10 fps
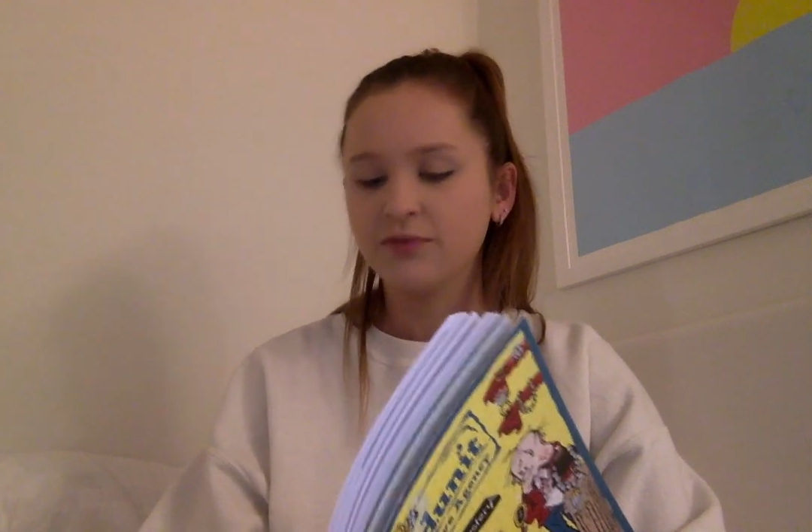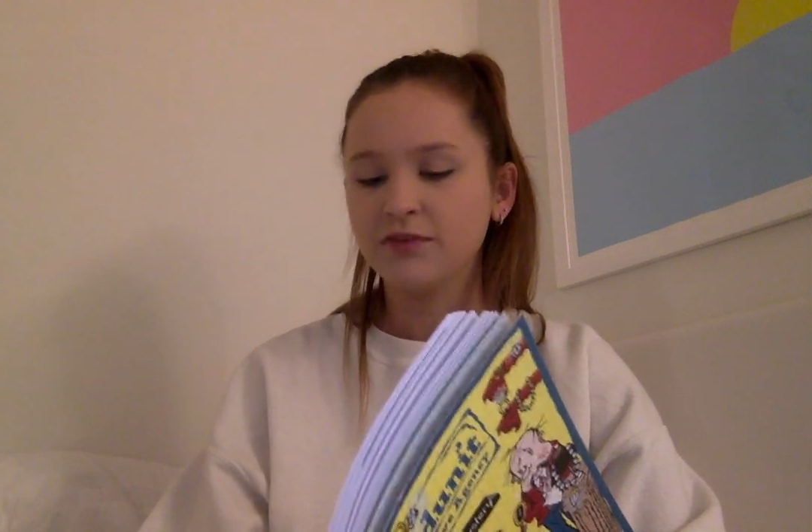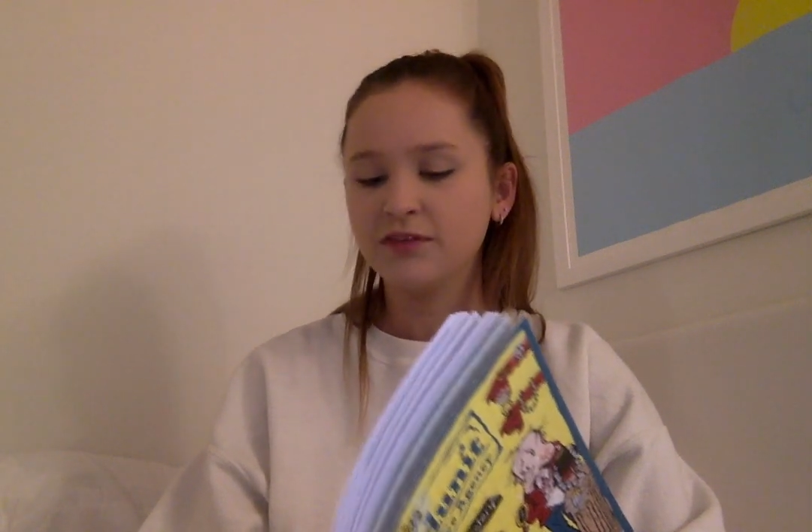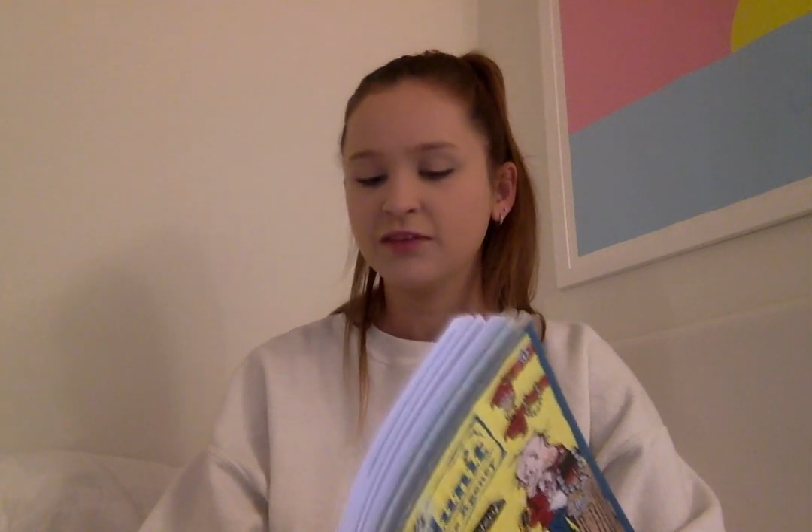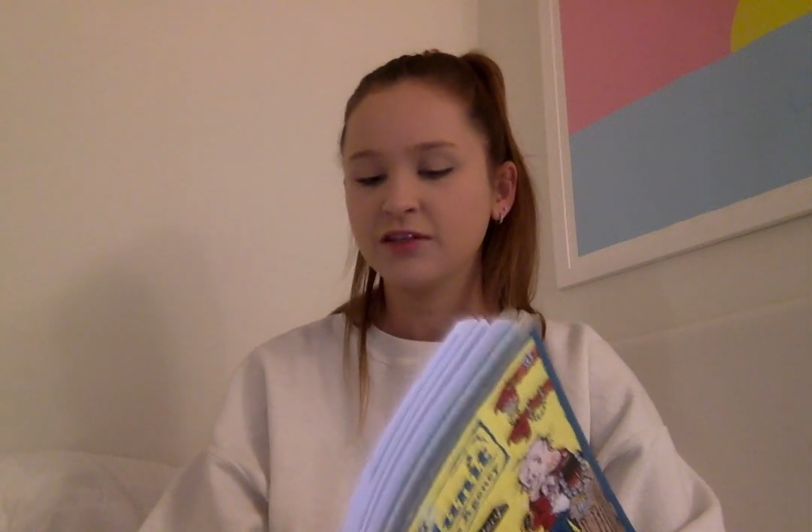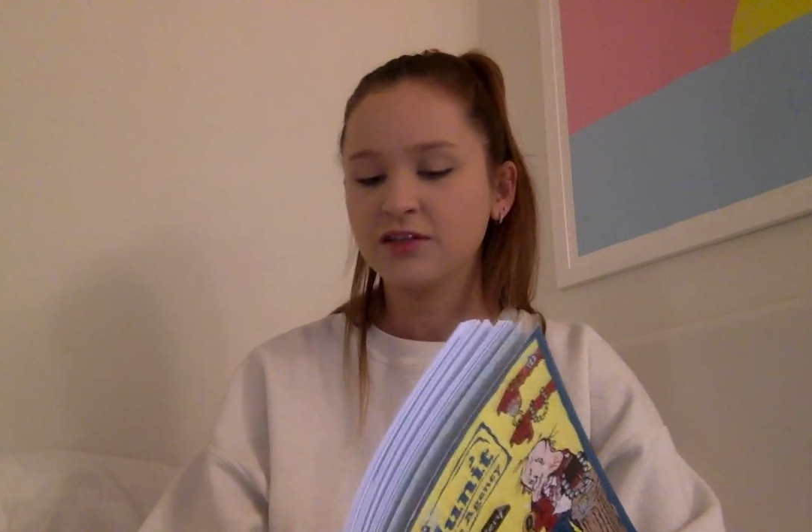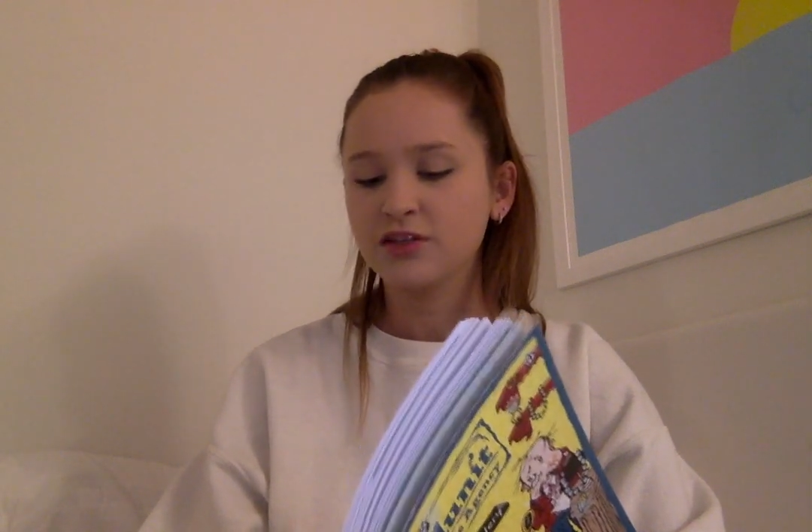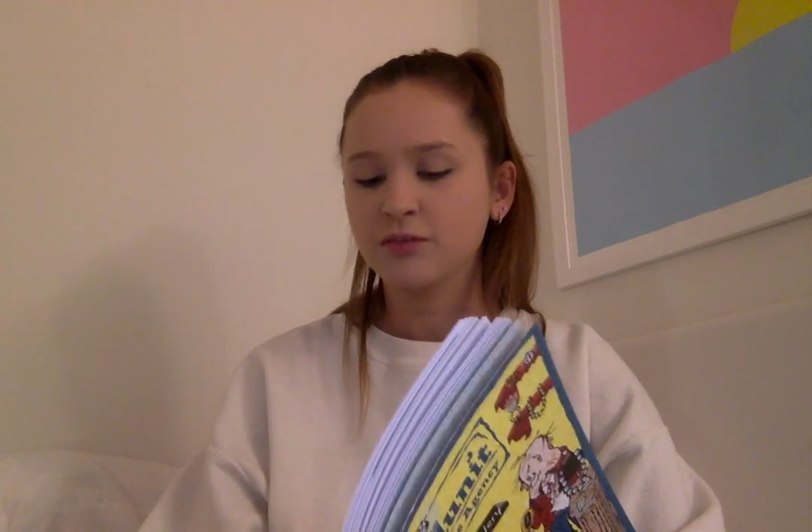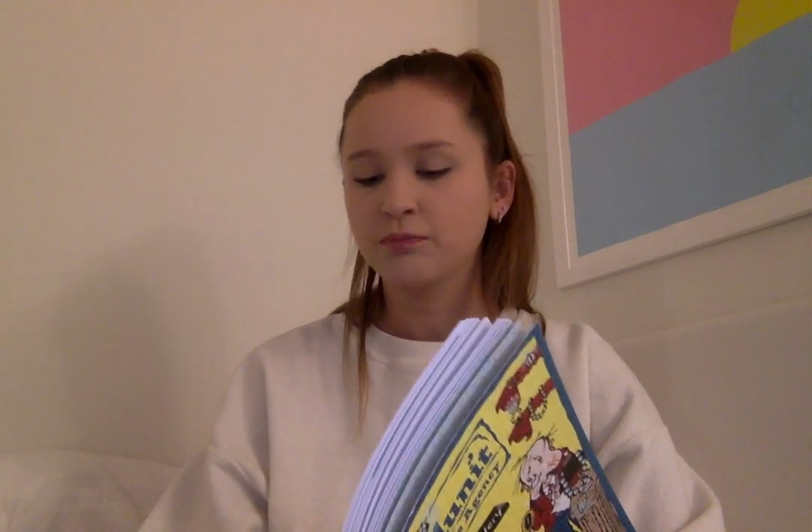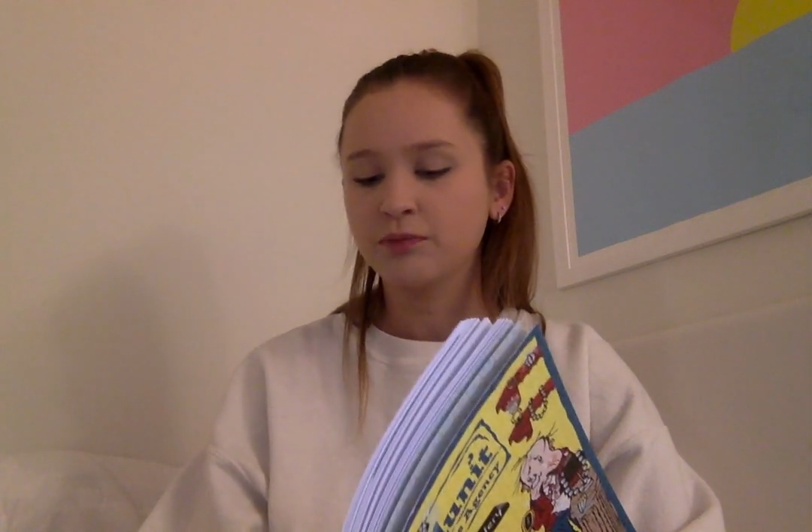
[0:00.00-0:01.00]
Vivian
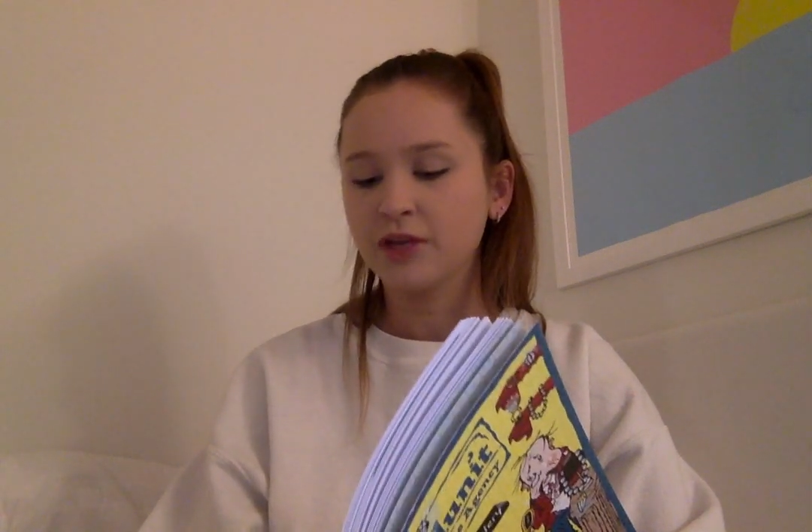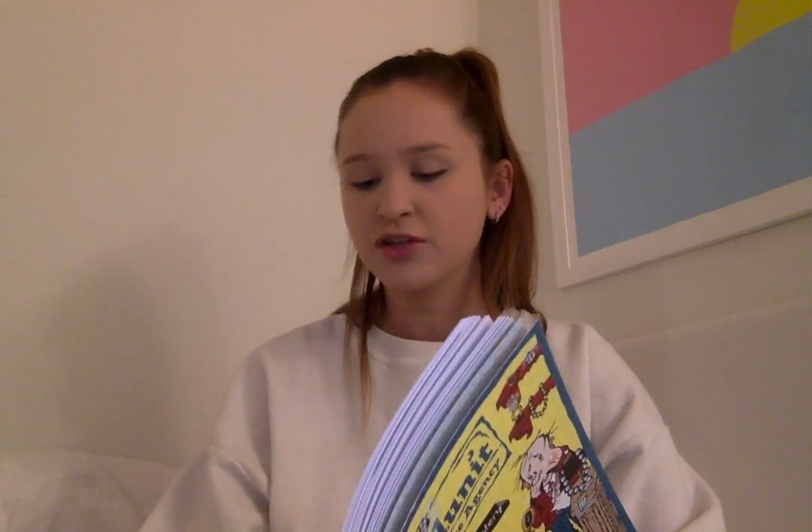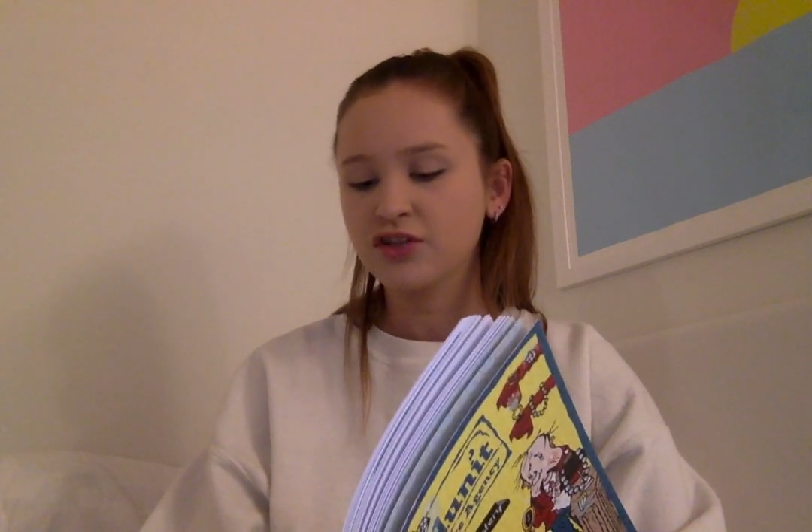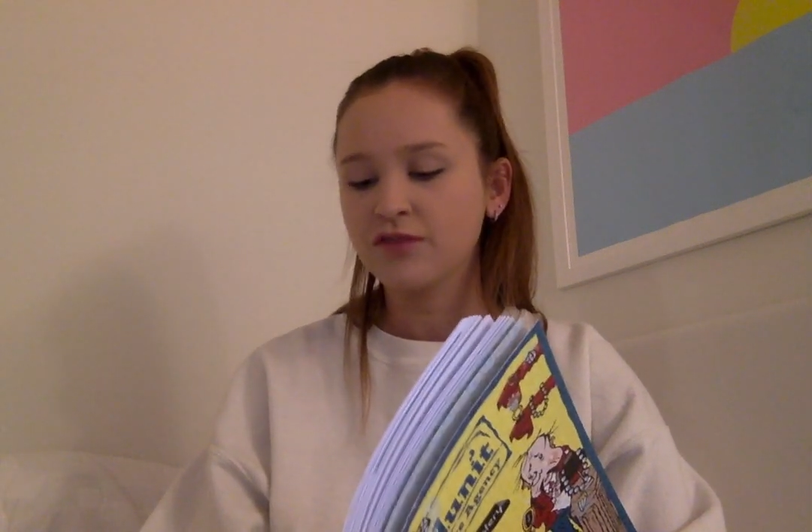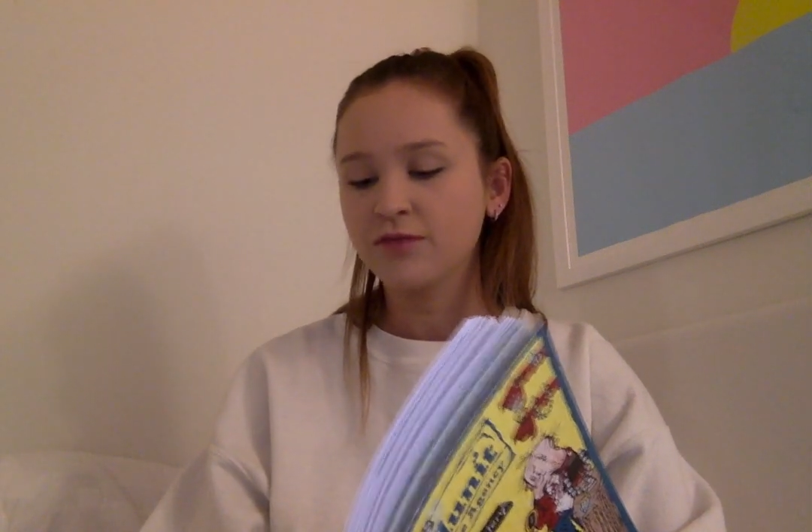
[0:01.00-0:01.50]
Leander blushed and